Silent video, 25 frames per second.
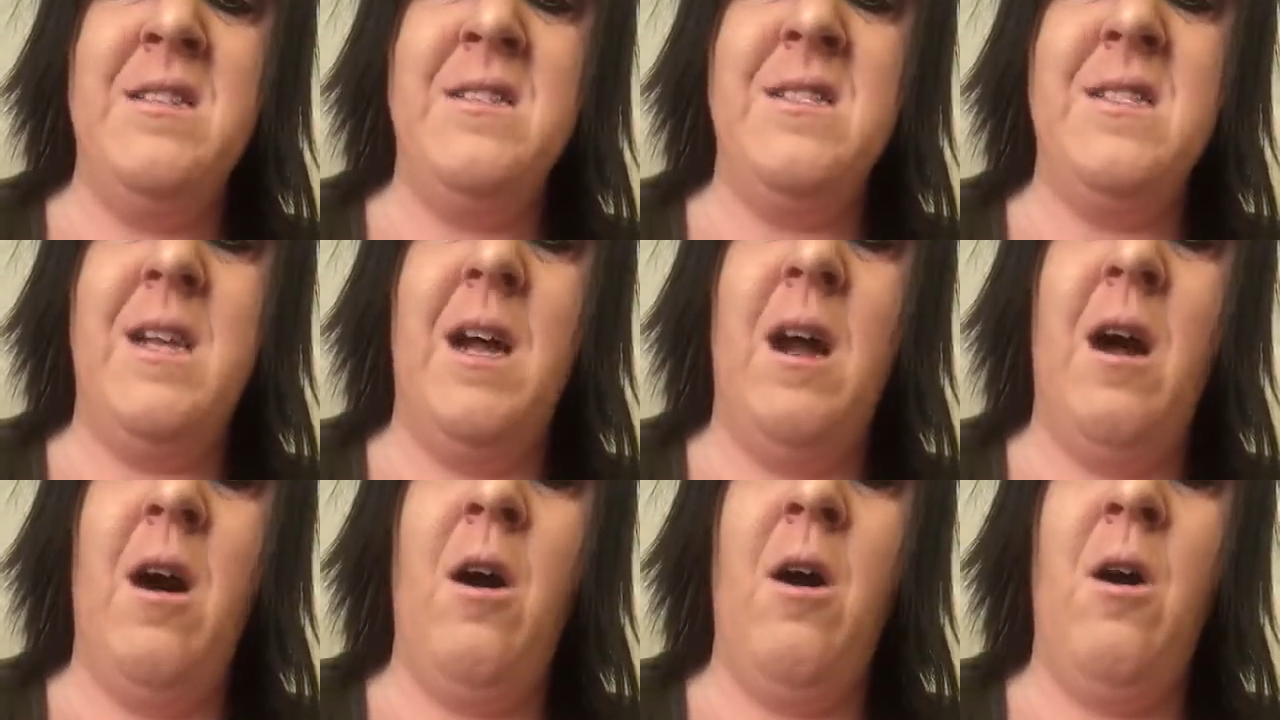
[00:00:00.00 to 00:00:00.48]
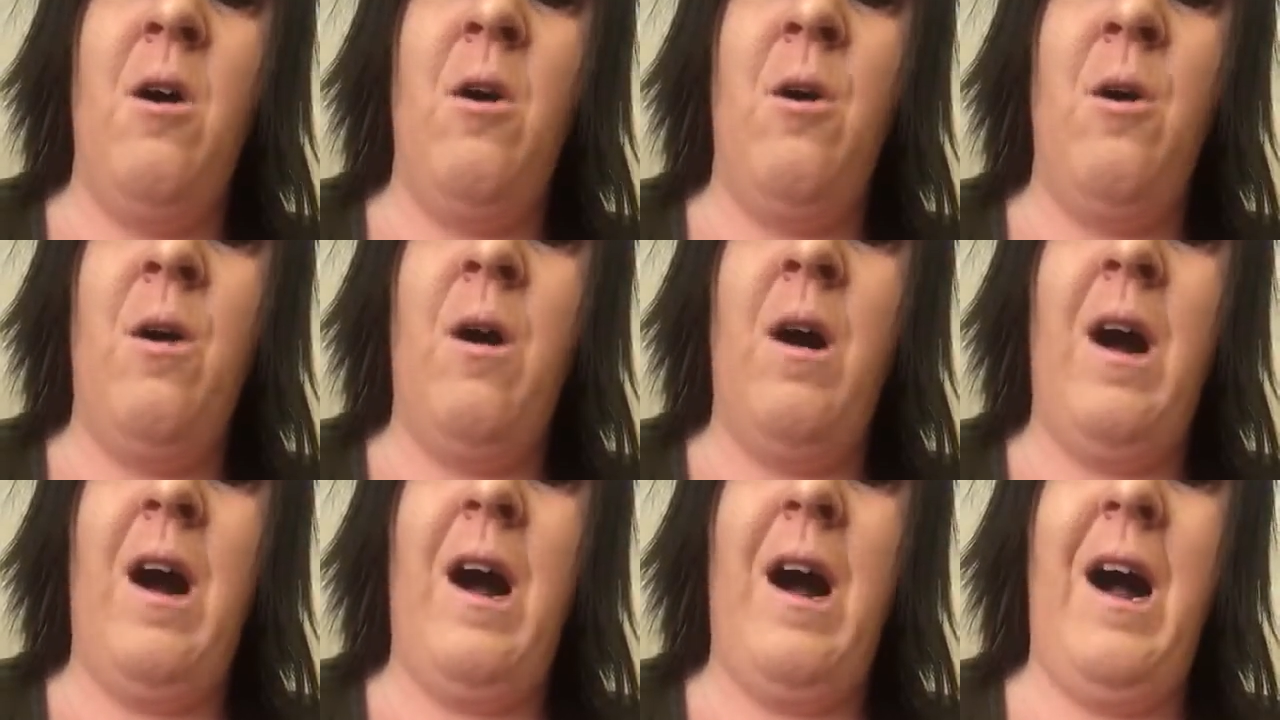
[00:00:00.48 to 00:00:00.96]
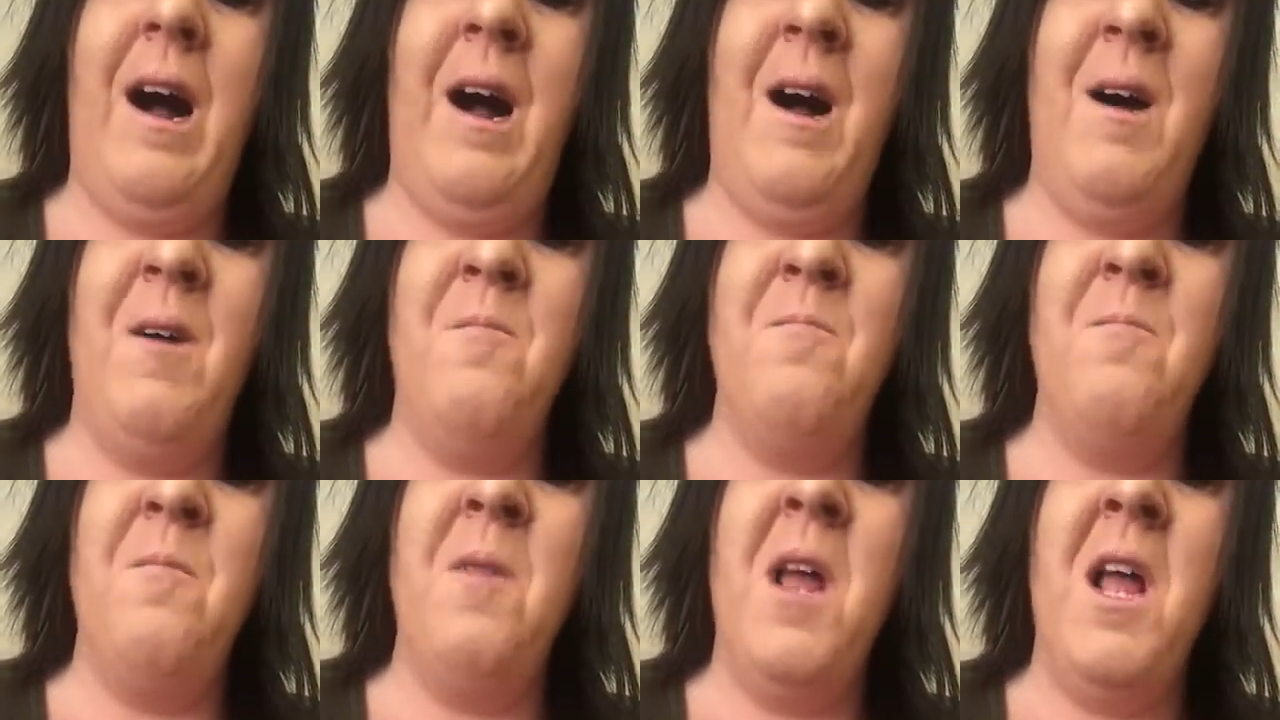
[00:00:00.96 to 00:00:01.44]
So
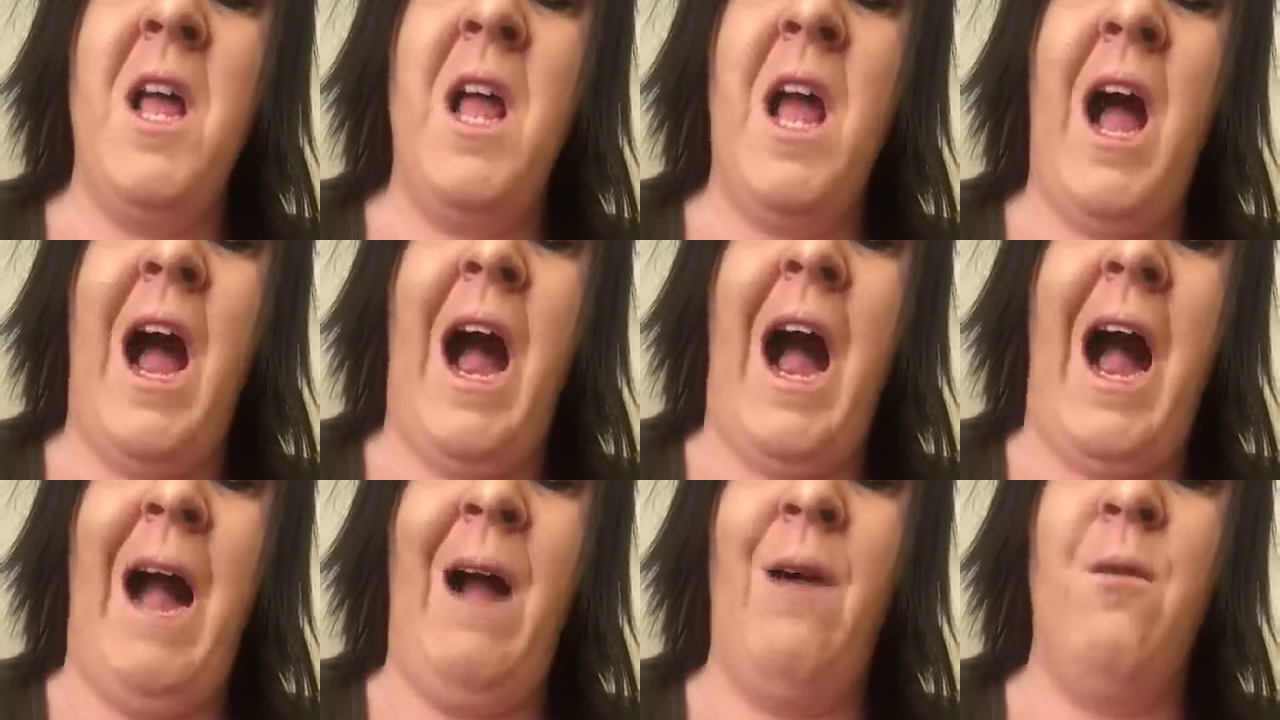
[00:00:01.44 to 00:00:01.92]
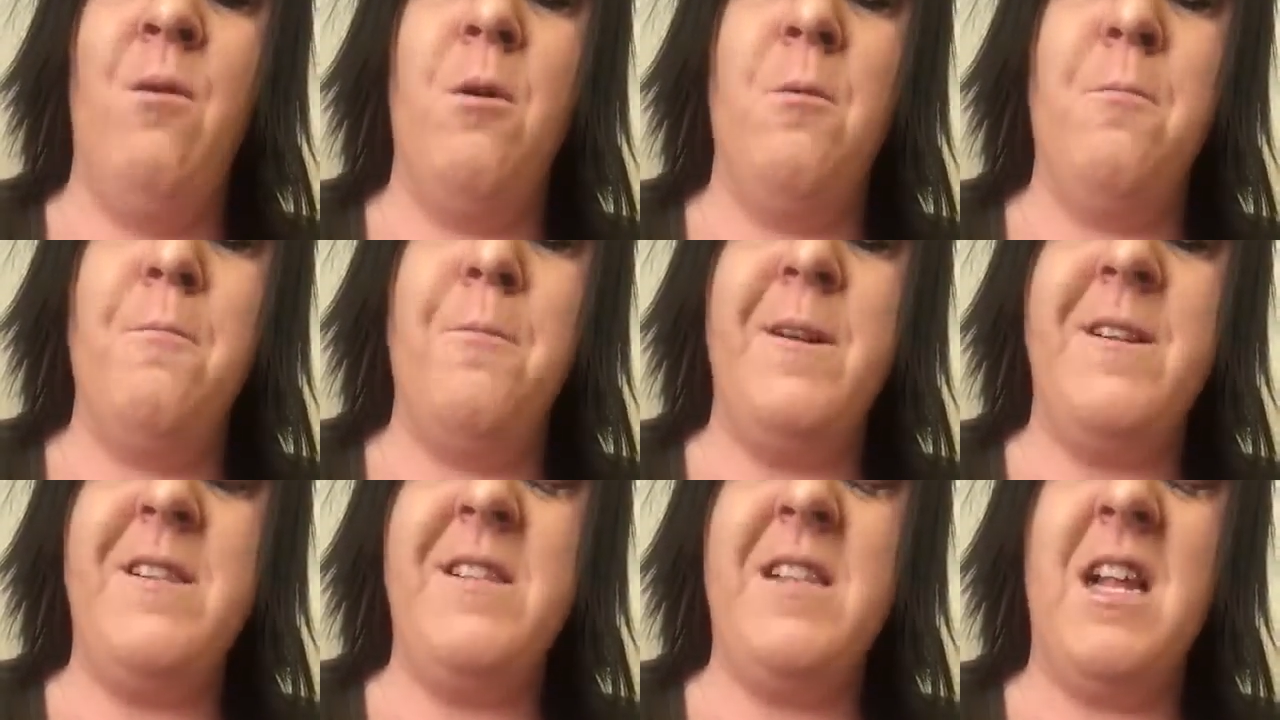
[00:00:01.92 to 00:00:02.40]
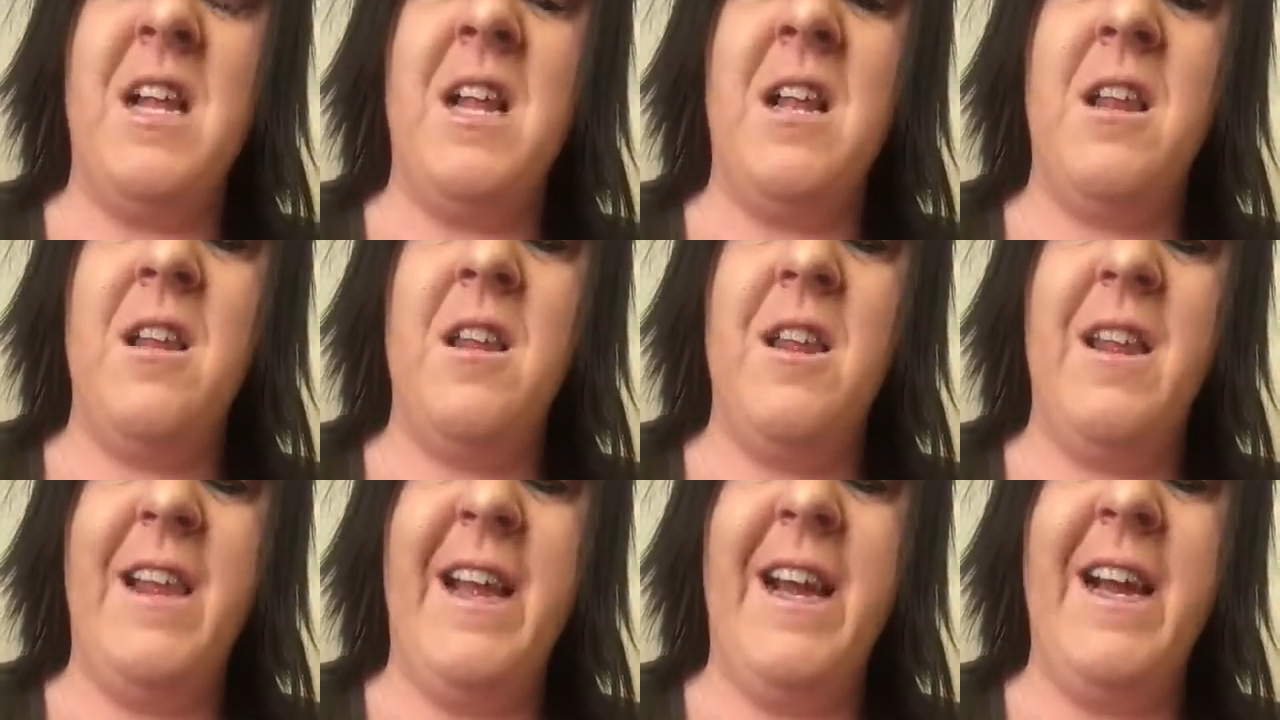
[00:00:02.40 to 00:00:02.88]
um, I will put
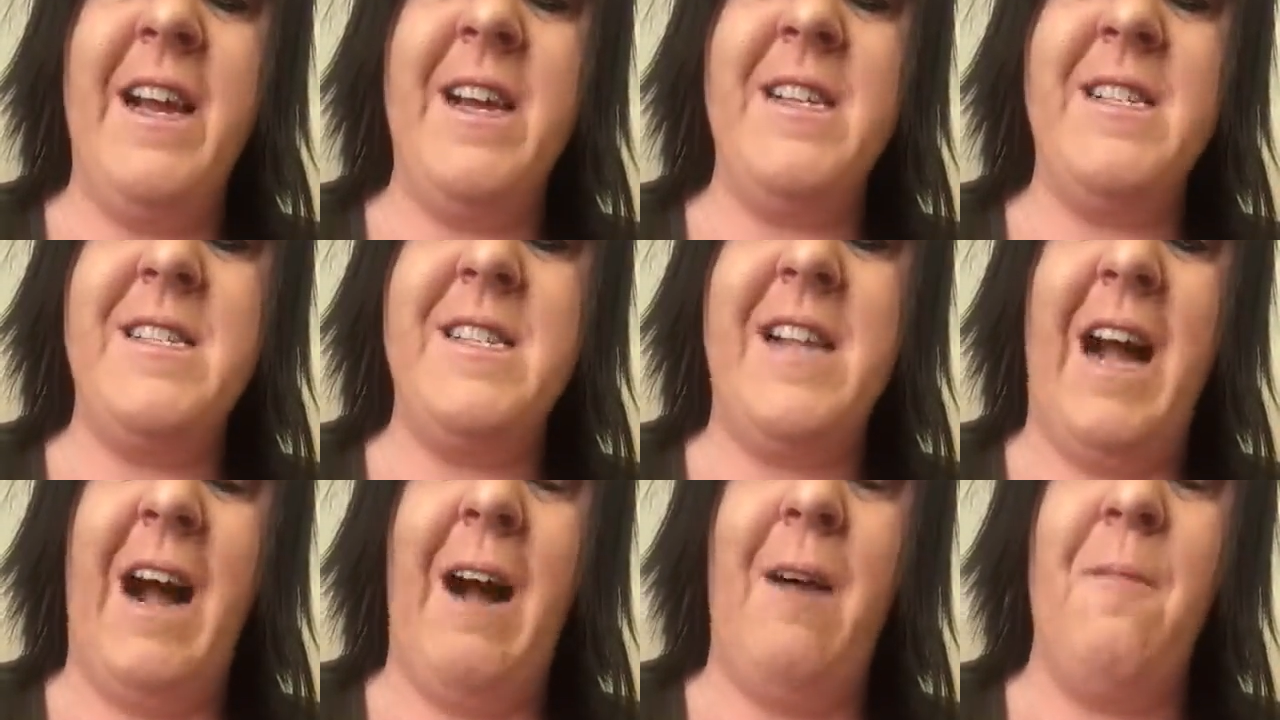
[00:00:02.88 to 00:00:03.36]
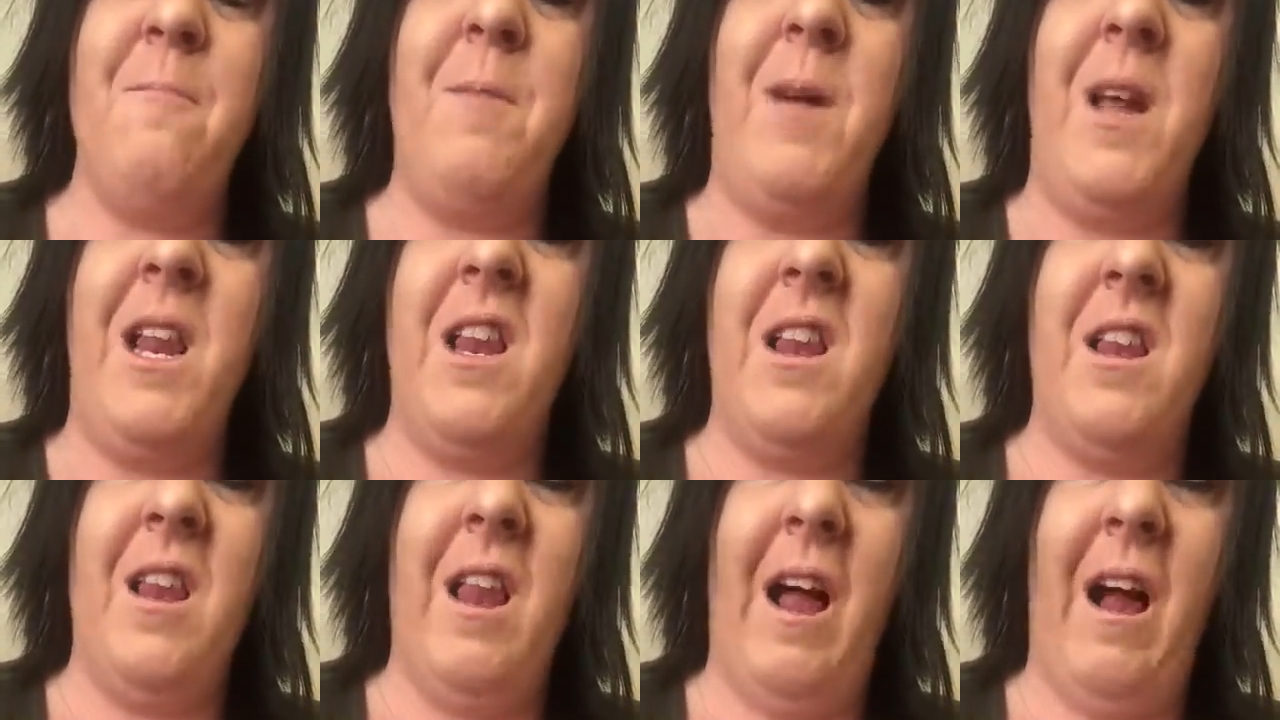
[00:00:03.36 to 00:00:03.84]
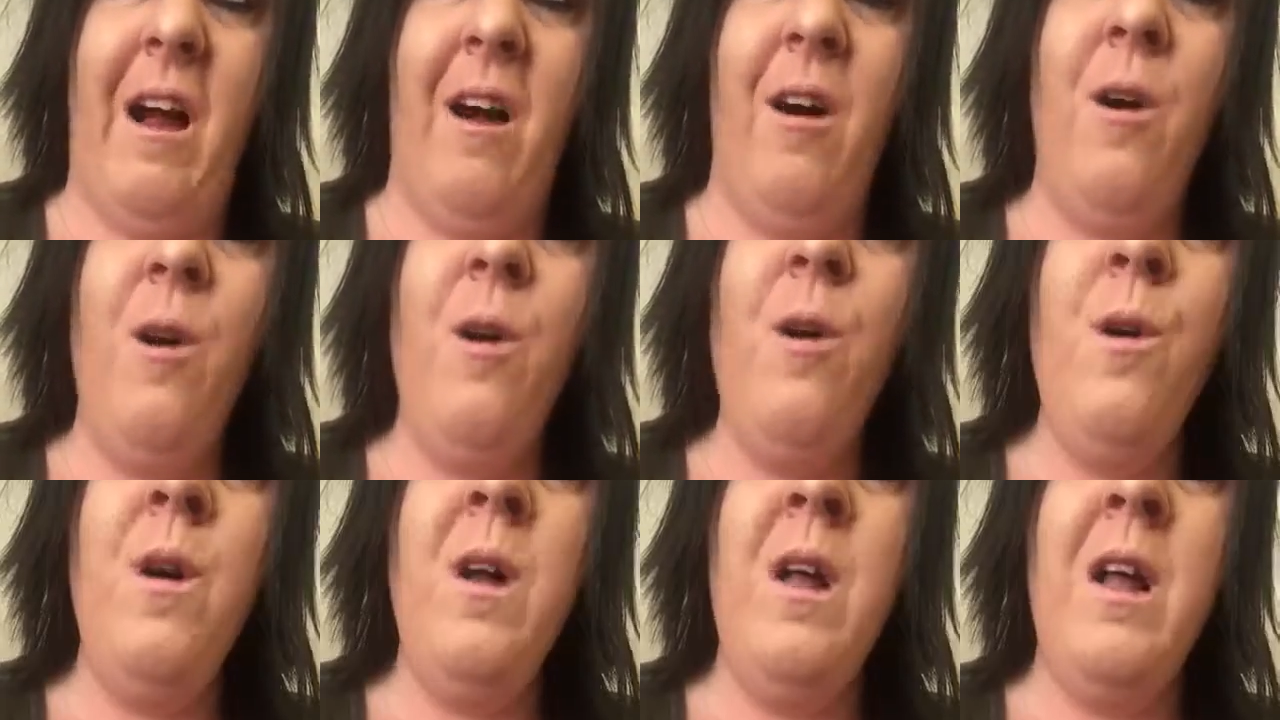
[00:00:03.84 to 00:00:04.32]
the link down
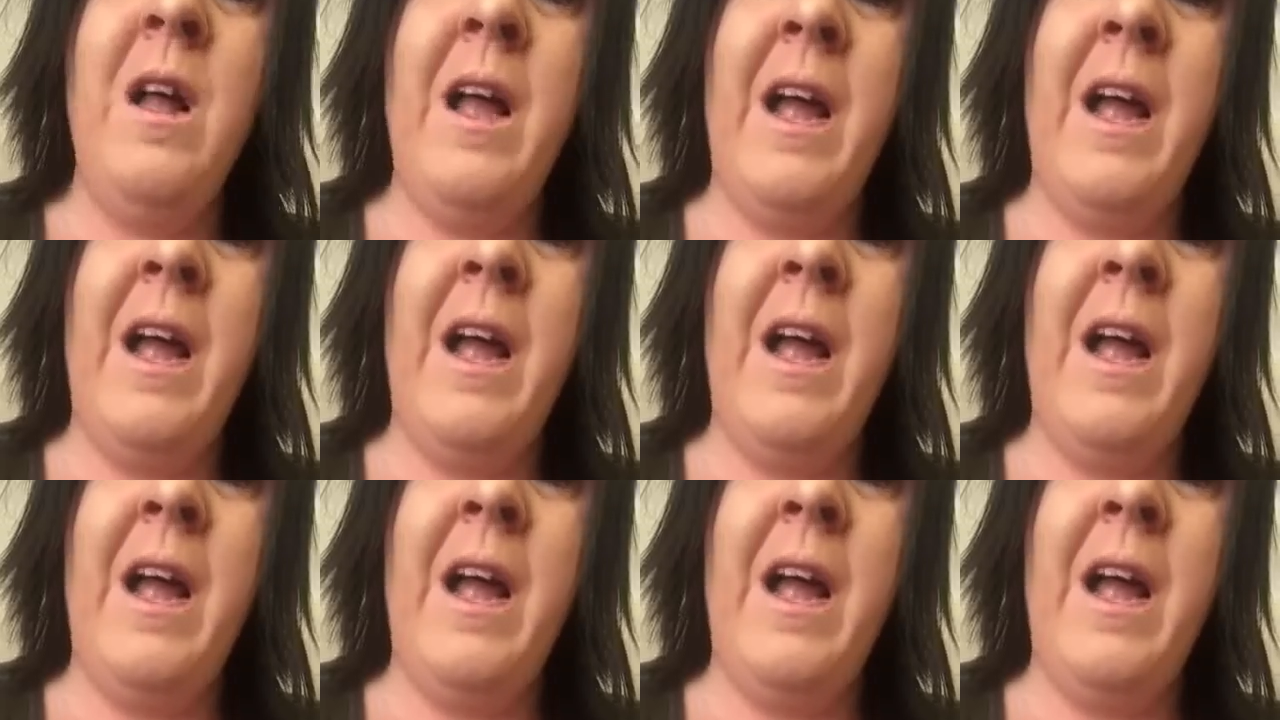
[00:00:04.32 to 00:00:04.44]
below